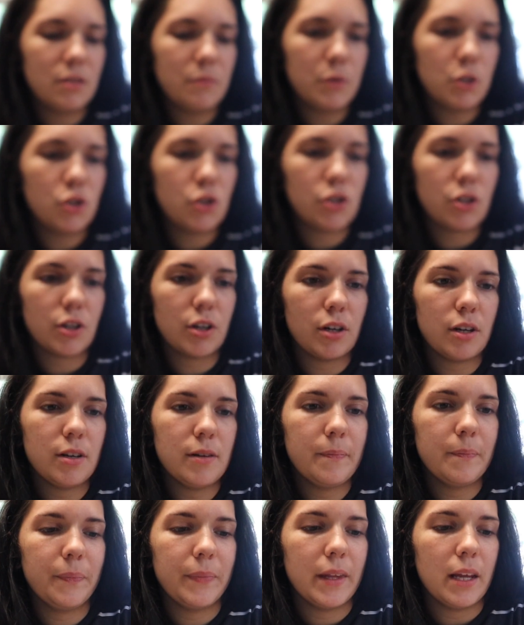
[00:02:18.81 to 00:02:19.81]
to
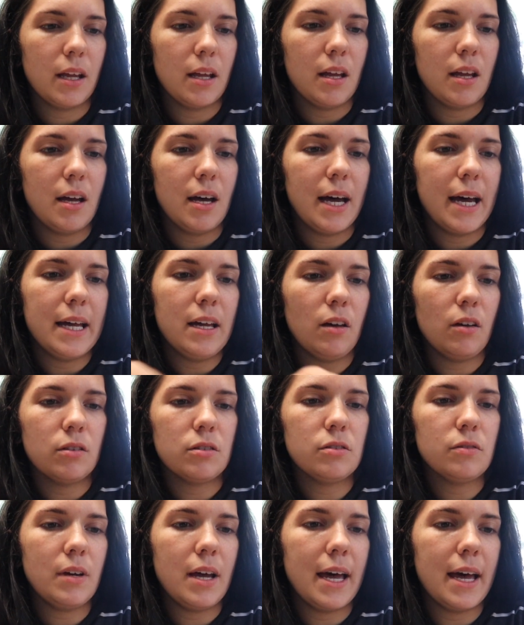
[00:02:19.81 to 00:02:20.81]
mature. I
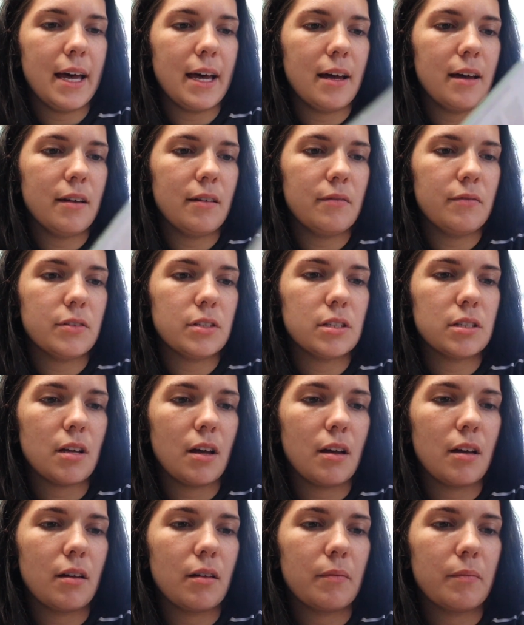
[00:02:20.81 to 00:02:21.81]
also have
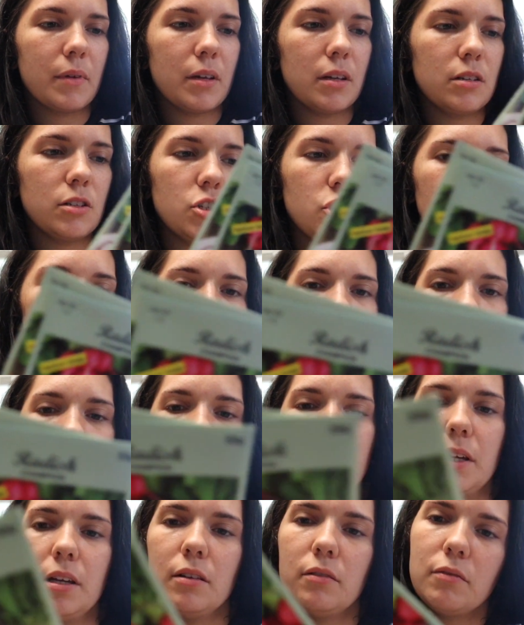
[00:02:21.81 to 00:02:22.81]
some
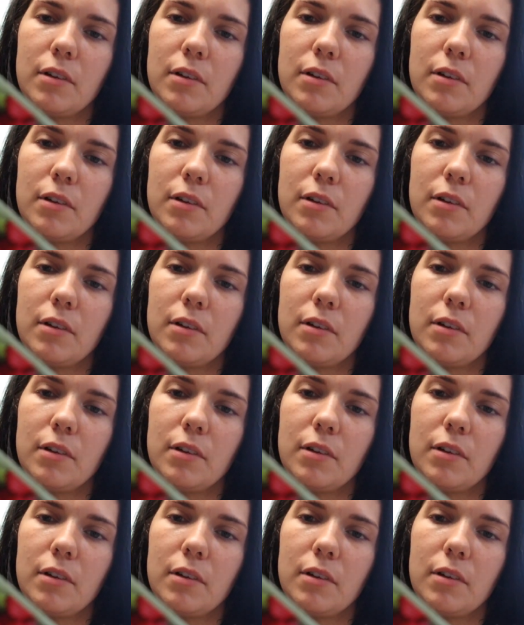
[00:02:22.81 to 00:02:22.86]
champion